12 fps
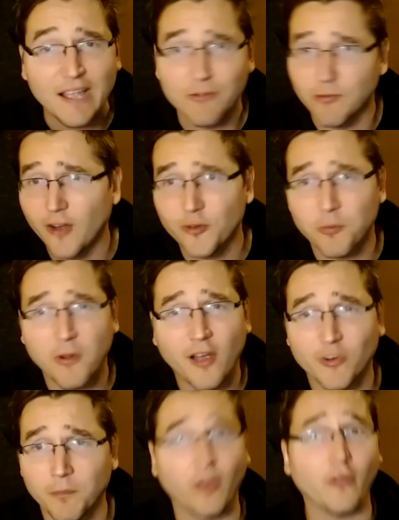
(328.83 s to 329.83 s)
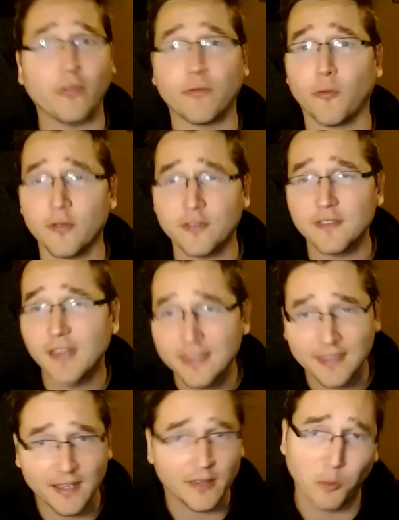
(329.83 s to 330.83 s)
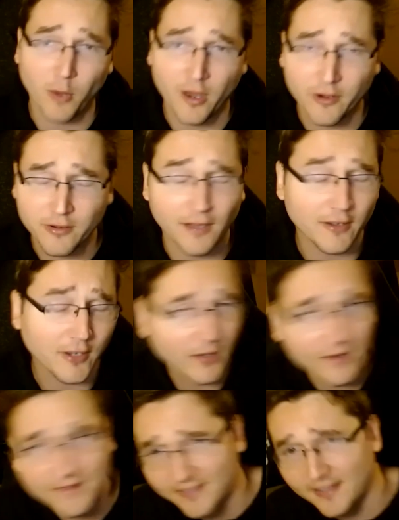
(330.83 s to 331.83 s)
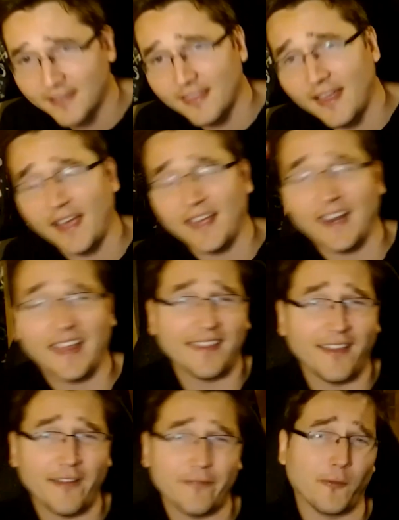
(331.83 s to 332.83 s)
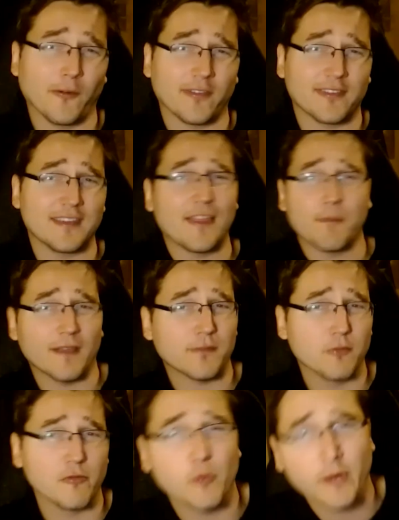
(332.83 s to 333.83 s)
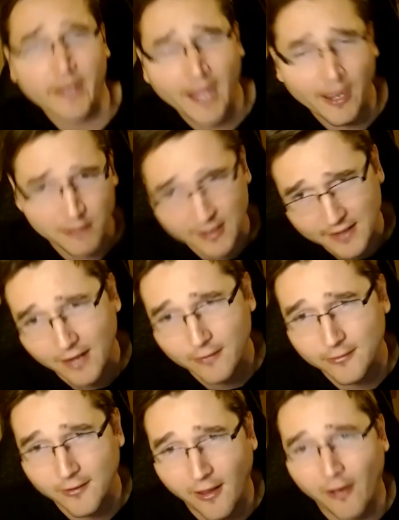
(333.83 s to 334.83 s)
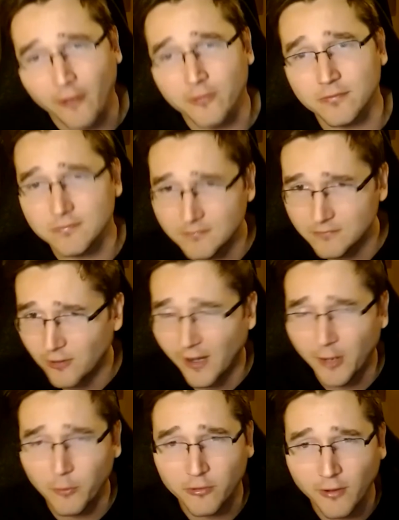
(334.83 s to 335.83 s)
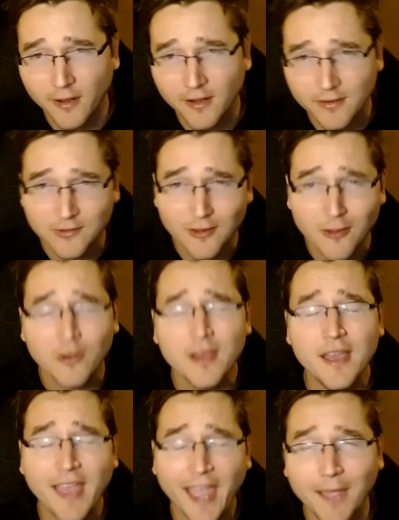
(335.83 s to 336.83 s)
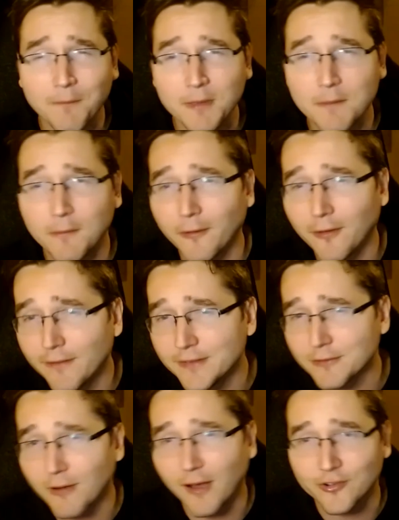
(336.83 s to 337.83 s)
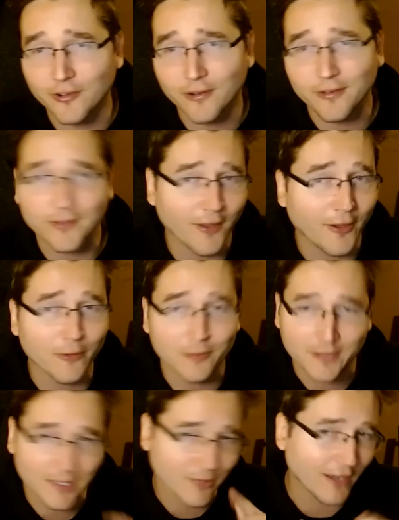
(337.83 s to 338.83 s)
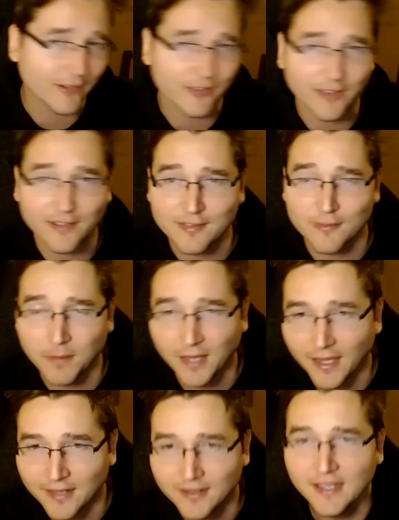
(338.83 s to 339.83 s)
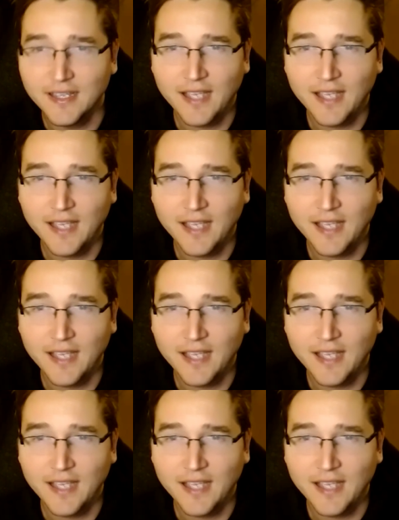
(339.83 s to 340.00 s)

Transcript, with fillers: Roger Project blows Forest of Death out of the water. I'll go ahead and say that. And I love Forest of Death, best movie we got right now. So credit where credit is due, and people are loving Roger. So congratulations, Ben.